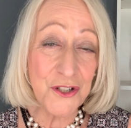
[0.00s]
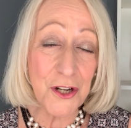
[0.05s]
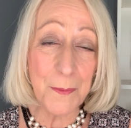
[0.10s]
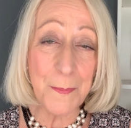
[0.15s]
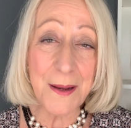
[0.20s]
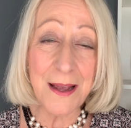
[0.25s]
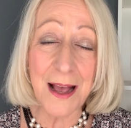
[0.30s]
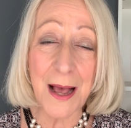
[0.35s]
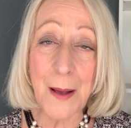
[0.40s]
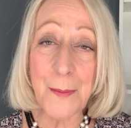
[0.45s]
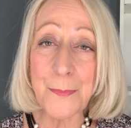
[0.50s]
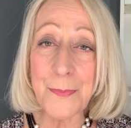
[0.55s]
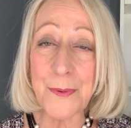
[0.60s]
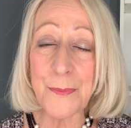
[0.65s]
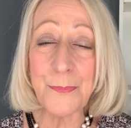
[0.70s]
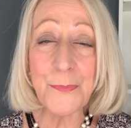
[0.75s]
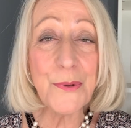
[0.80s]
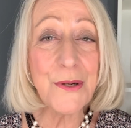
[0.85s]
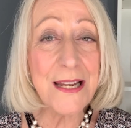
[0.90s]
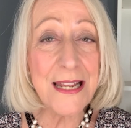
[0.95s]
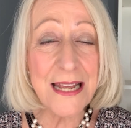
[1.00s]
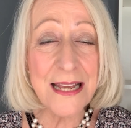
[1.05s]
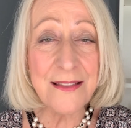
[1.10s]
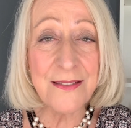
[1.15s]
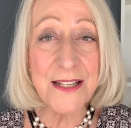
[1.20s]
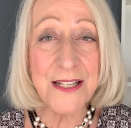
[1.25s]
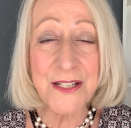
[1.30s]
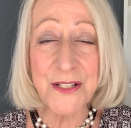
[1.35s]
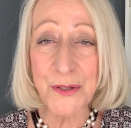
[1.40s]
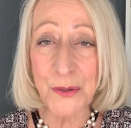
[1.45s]
chop it up, put it
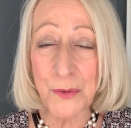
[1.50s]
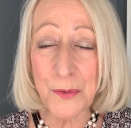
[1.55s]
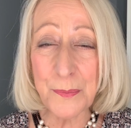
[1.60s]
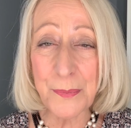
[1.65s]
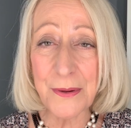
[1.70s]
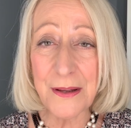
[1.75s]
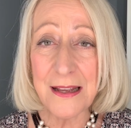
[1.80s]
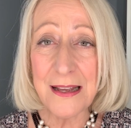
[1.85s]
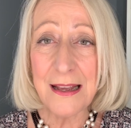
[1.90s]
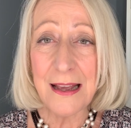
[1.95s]
in the soup.